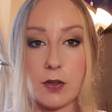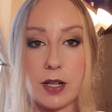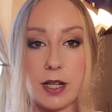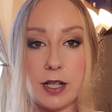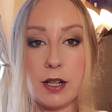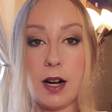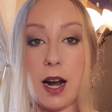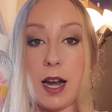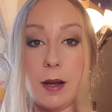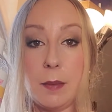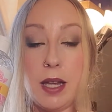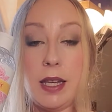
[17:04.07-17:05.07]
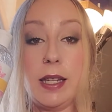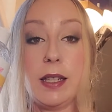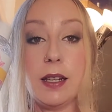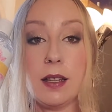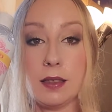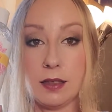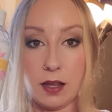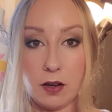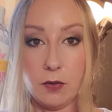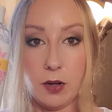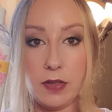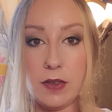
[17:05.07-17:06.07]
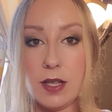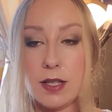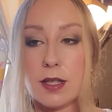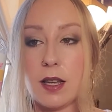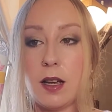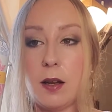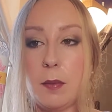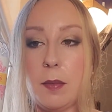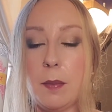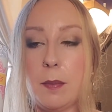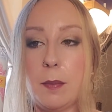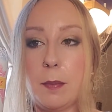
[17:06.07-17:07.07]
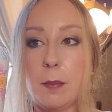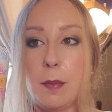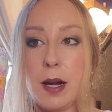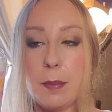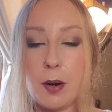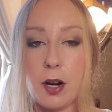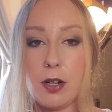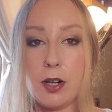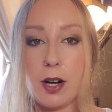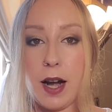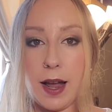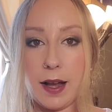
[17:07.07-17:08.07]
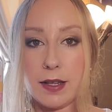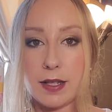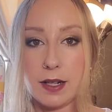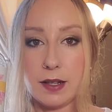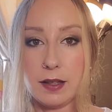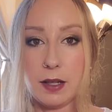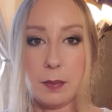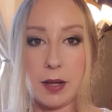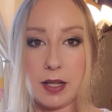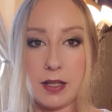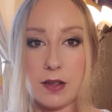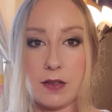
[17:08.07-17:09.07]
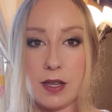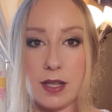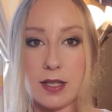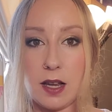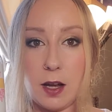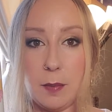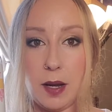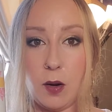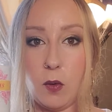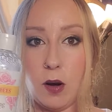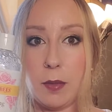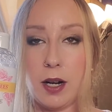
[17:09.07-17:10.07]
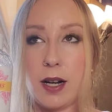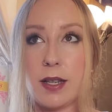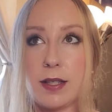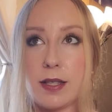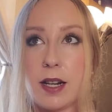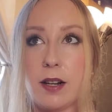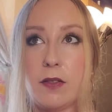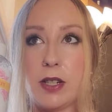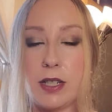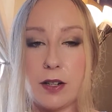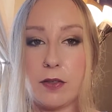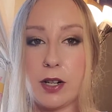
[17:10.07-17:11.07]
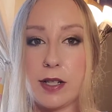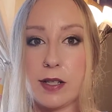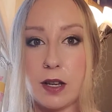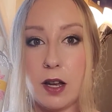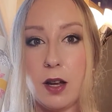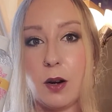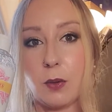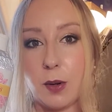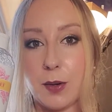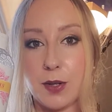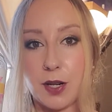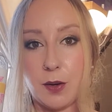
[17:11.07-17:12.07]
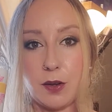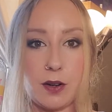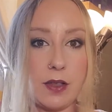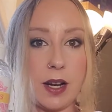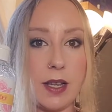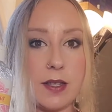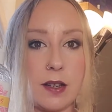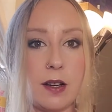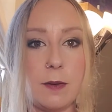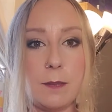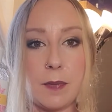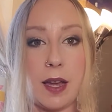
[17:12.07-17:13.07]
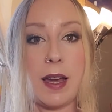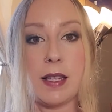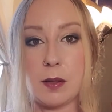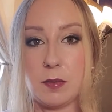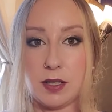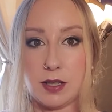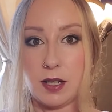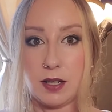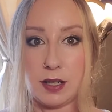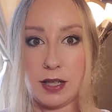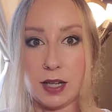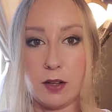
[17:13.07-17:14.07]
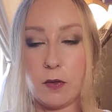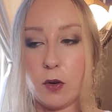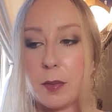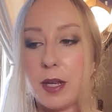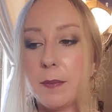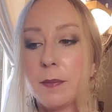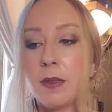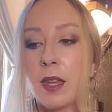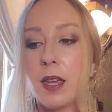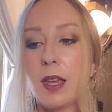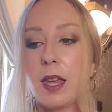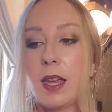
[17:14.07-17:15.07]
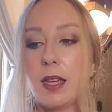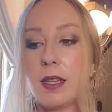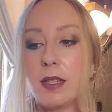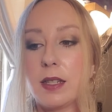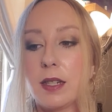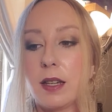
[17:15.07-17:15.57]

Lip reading: right here, I am in love with this. My partner accidentally picked this up at Walmart instead of a different rose toner that I saw. I asked him to get it for me, and